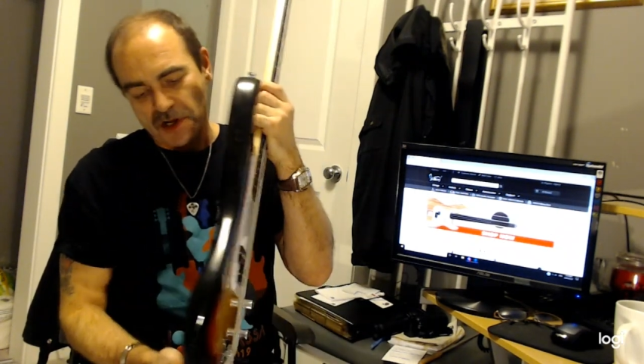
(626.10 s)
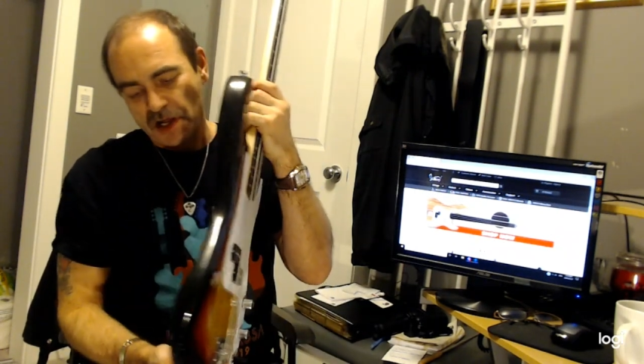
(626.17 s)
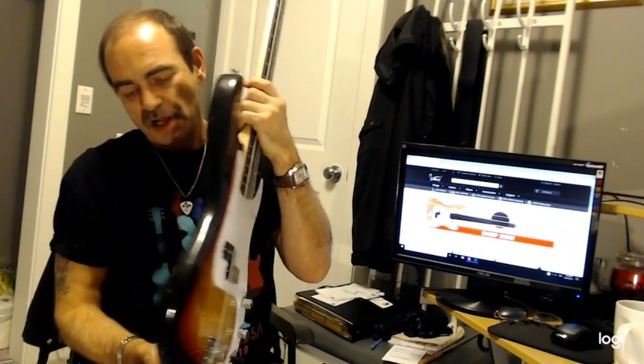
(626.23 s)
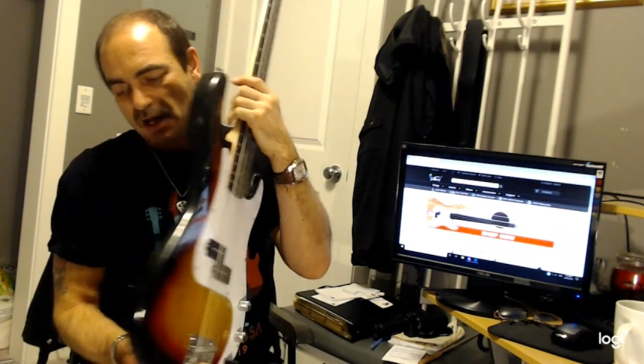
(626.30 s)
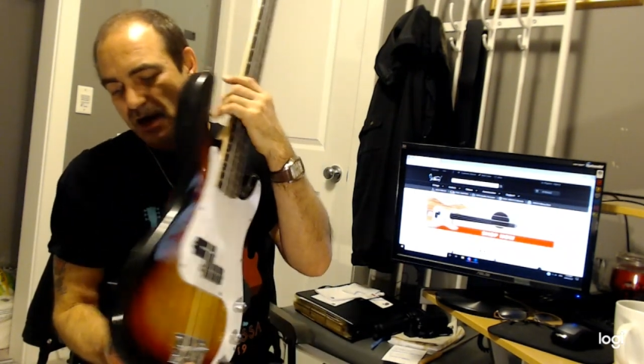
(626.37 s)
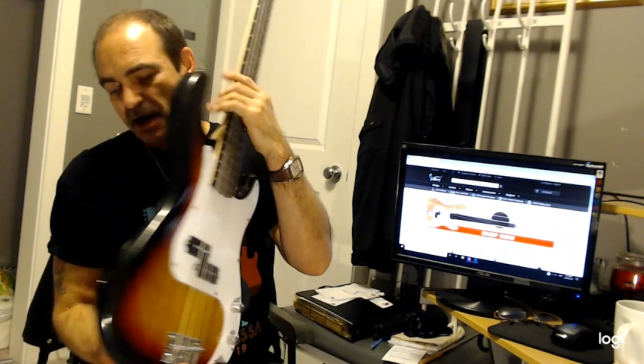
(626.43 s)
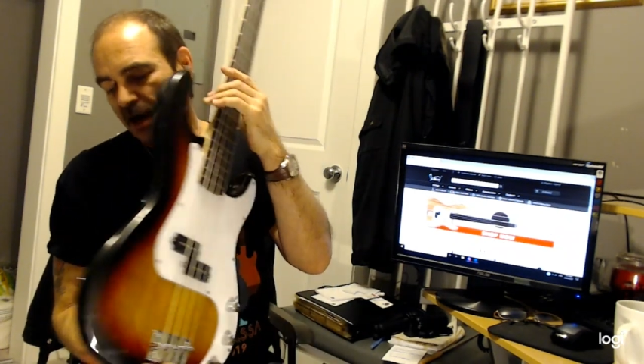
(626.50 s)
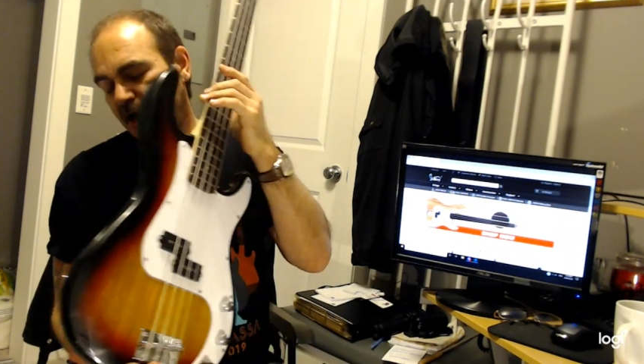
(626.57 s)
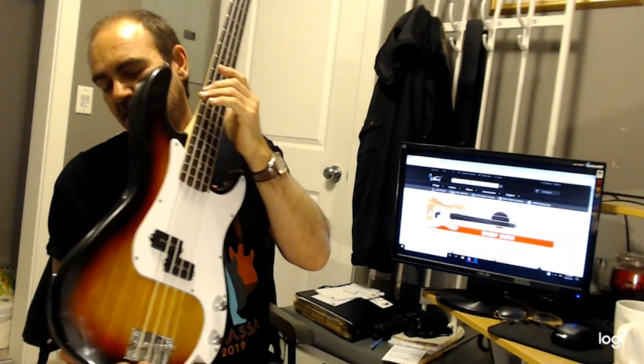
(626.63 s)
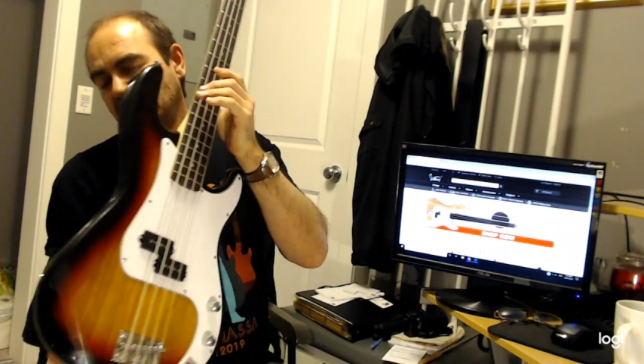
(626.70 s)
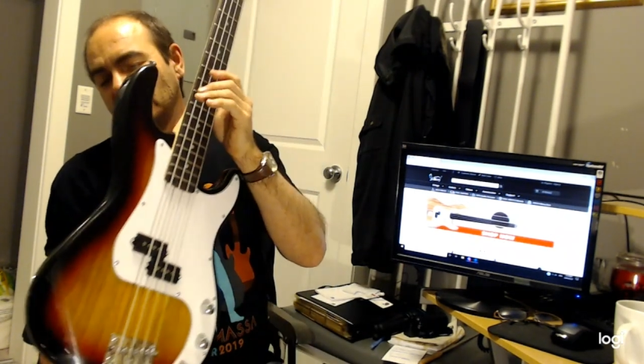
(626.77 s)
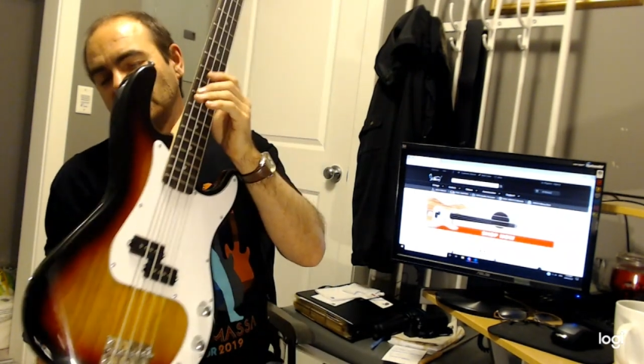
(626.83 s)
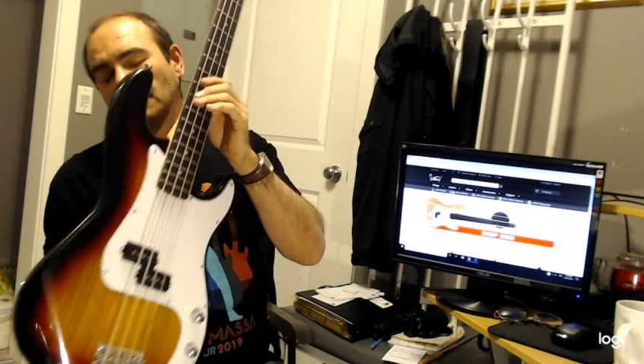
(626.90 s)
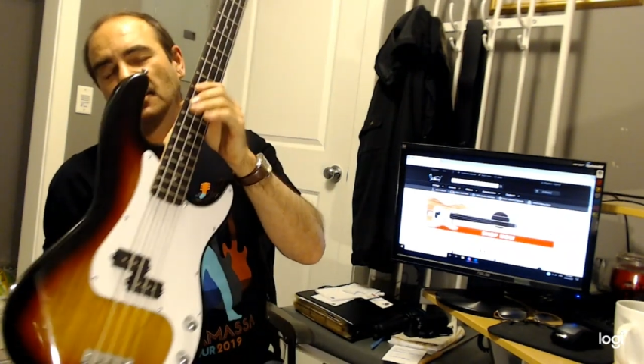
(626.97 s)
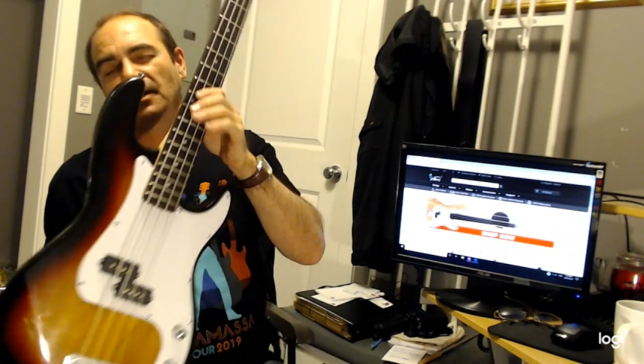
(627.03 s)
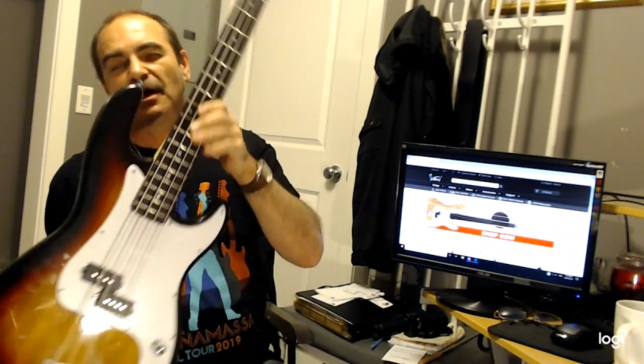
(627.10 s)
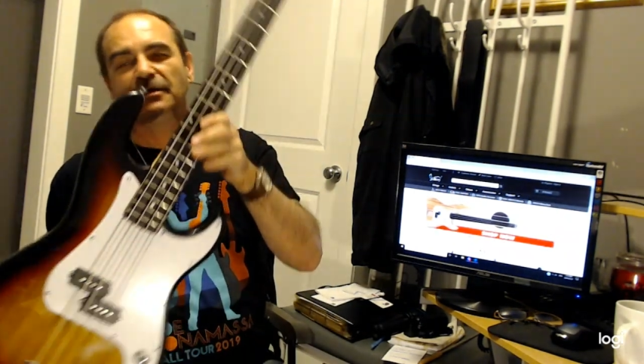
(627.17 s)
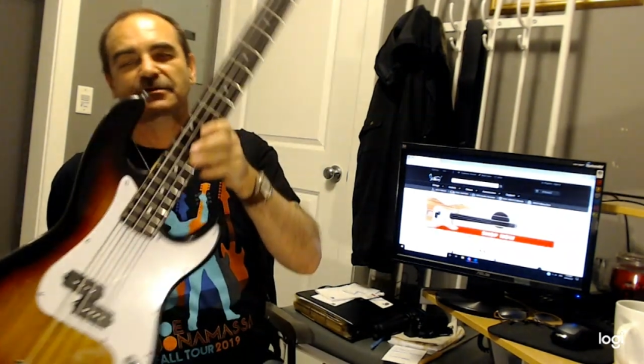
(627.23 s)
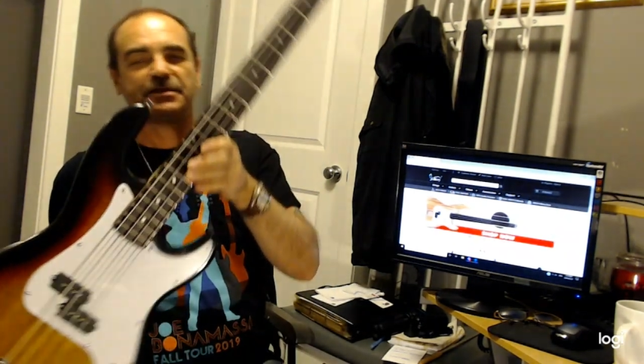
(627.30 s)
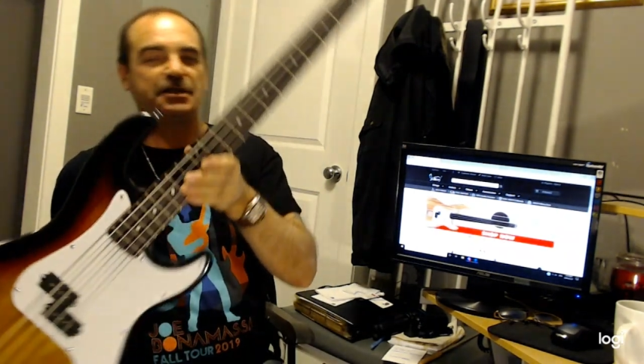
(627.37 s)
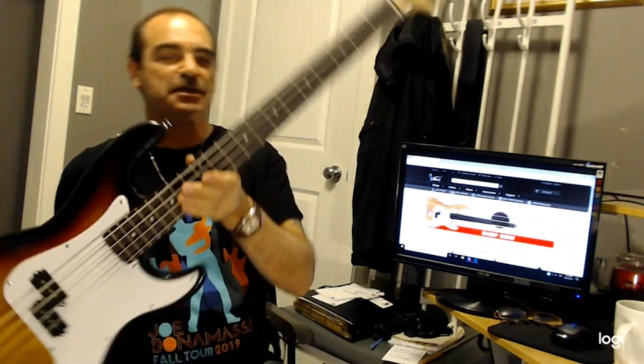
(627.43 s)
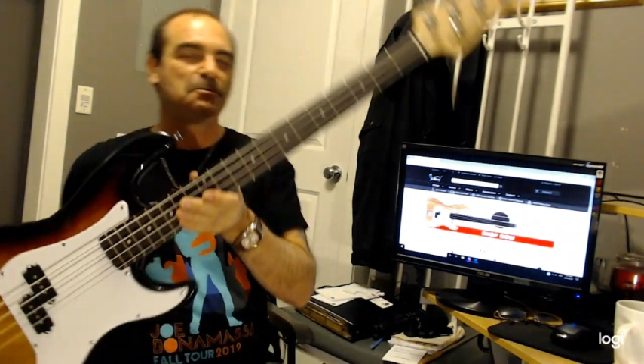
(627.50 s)
I've
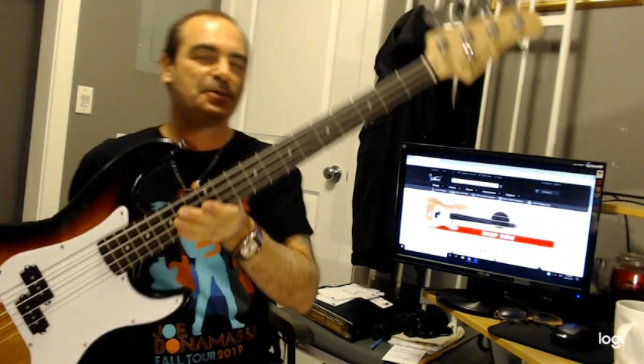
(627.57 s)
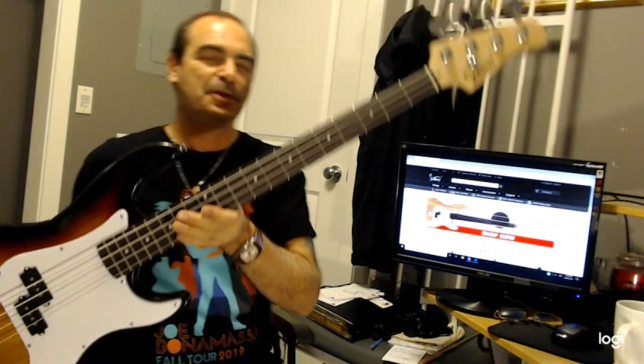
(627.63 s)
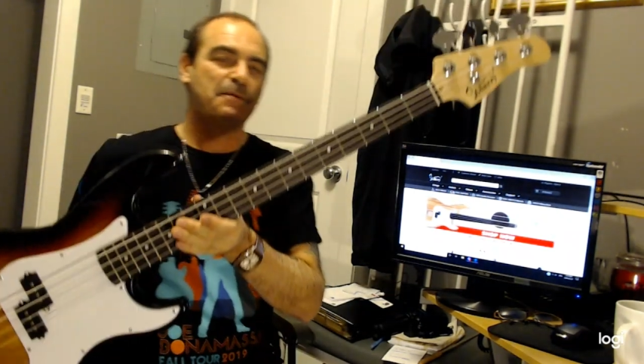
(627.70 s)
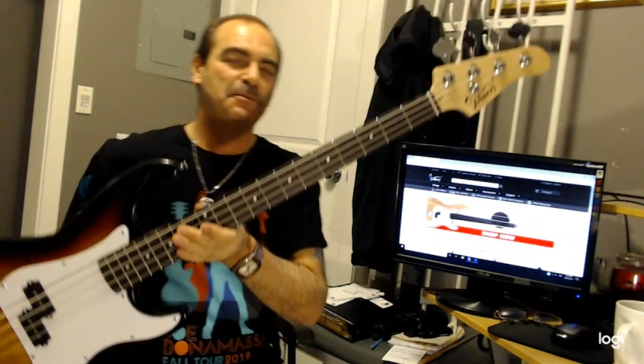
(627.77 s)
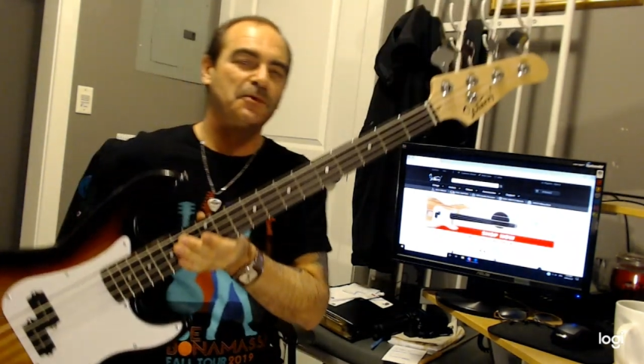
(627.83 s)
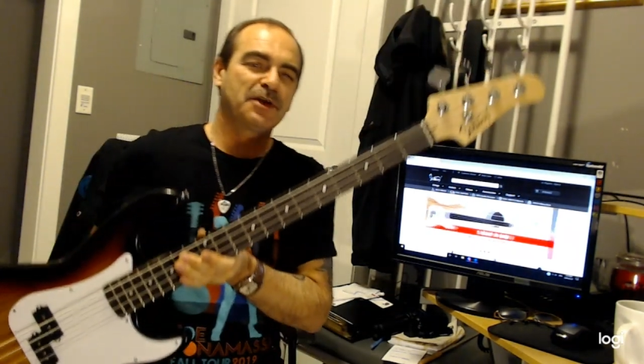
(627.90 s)
seen people